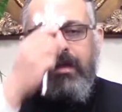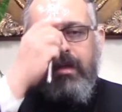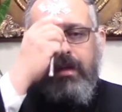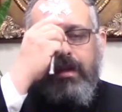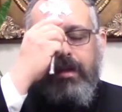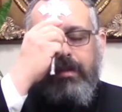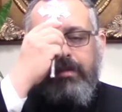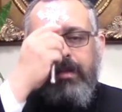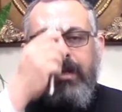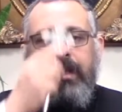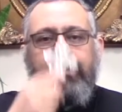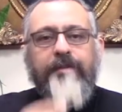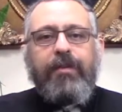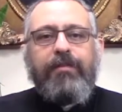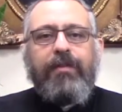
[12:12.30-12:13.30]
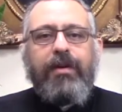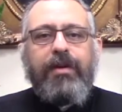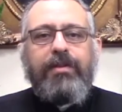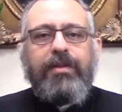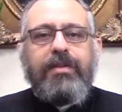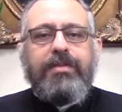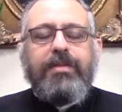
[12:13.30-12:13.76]
In the name of the
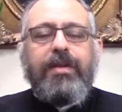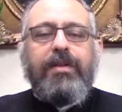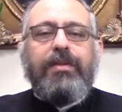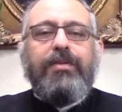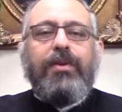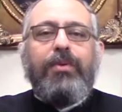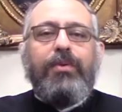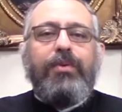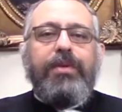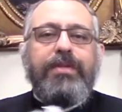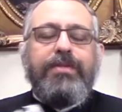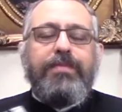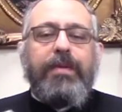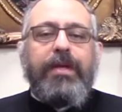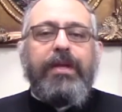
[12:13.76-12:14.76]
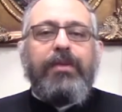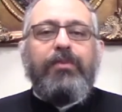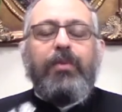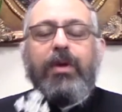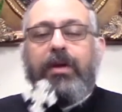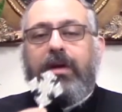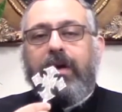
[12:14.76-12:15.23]
Father, and Son, and the Holy Spirit,
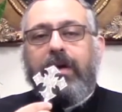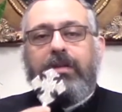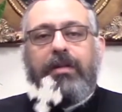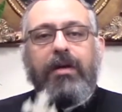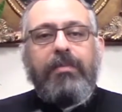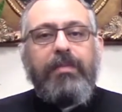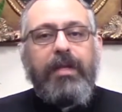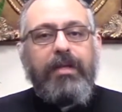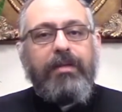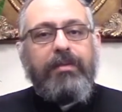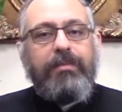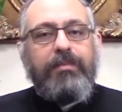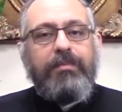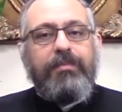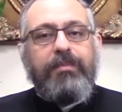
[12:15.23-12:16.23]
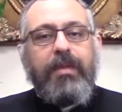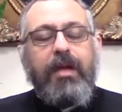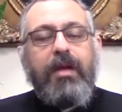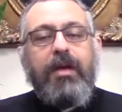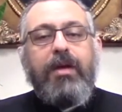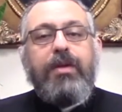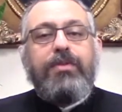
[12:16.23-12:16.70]
one God. Amen.
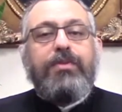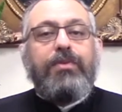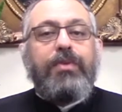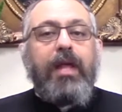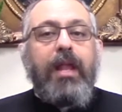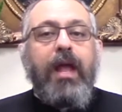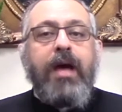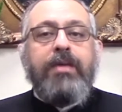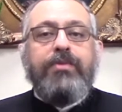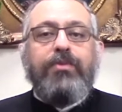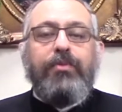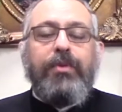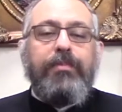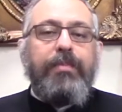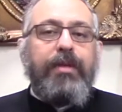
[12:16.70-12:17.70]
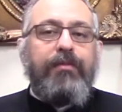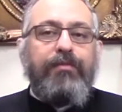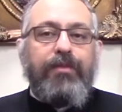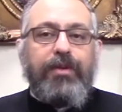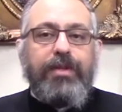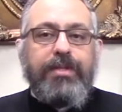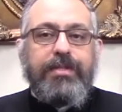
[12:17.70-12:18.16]
So the last will be
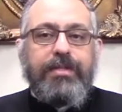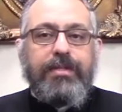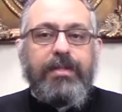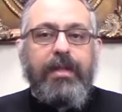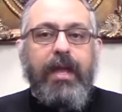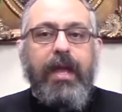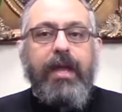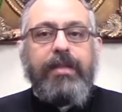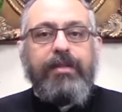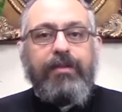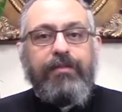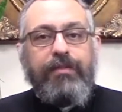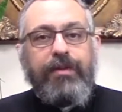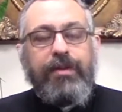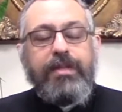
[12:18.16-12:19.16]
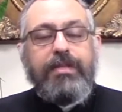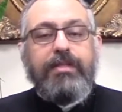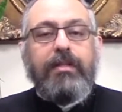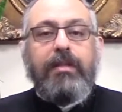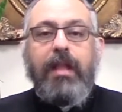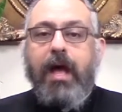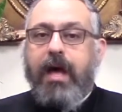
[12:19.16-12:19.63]
first, and the
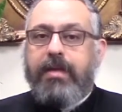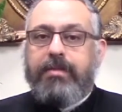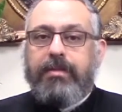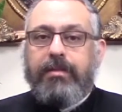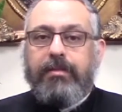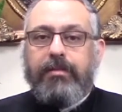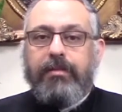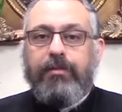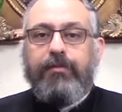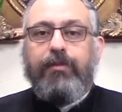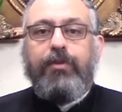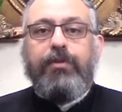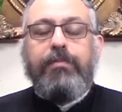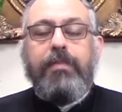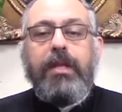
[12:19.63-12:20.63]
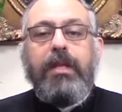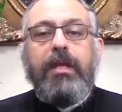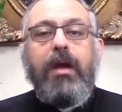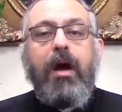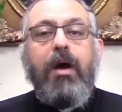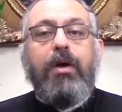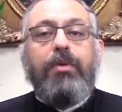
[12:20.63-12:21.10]
first last, for many
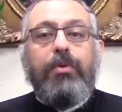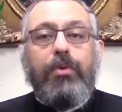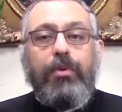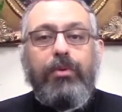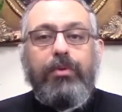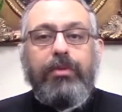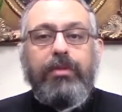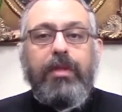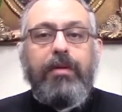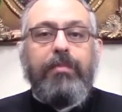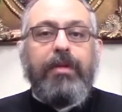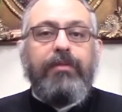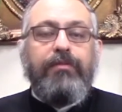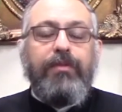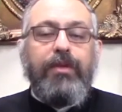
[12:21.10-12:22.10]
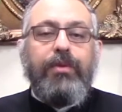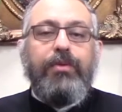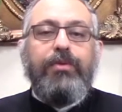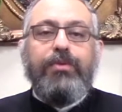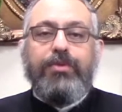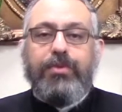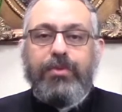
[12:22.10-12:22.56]
are called, but
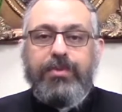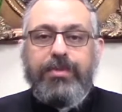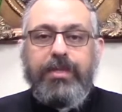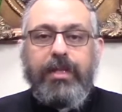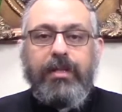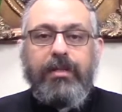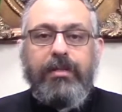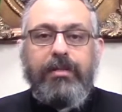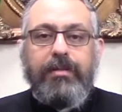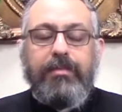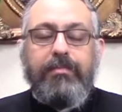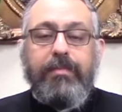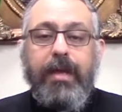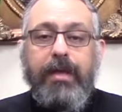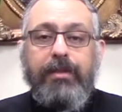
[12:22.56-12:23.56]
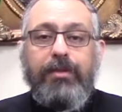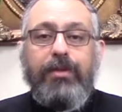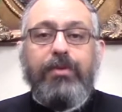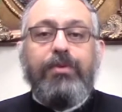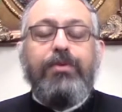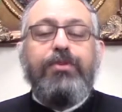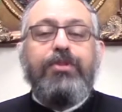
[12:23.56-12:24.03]
few chosen.
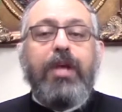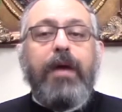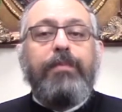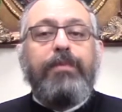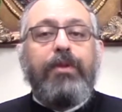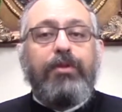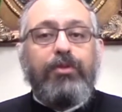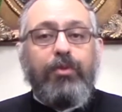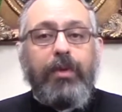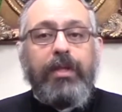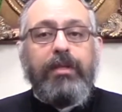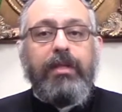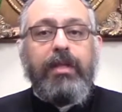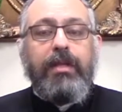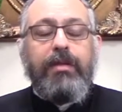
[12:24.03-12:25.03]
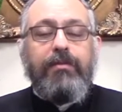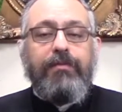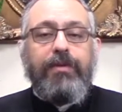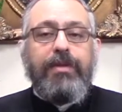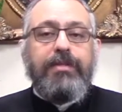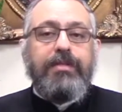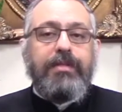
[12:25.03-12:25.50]
Matthew chapter 20,
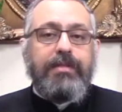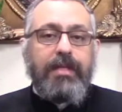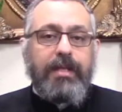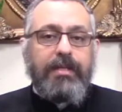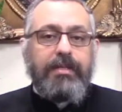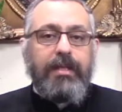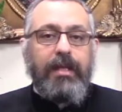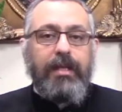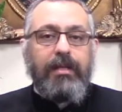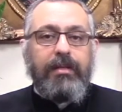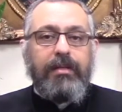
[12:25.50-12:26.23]
verse 16.